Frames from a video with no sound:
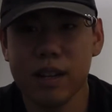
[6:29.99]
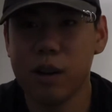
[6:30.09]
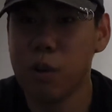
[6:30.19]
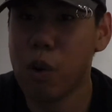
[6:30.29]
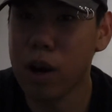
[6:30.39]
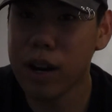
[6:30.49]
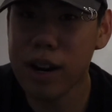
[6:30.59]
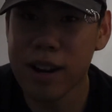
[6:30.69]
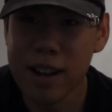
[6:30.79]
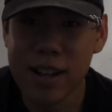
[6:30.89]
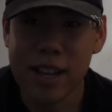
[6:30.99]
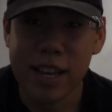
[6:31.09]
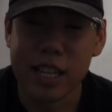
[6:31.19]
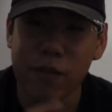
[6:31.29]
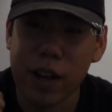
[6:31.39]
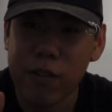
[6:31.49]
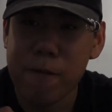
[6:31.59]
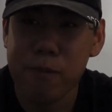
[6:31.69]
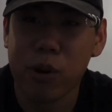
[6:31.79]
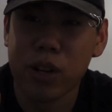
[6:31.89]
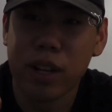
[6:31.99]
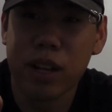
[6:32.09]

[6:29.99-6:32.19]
Water is very important,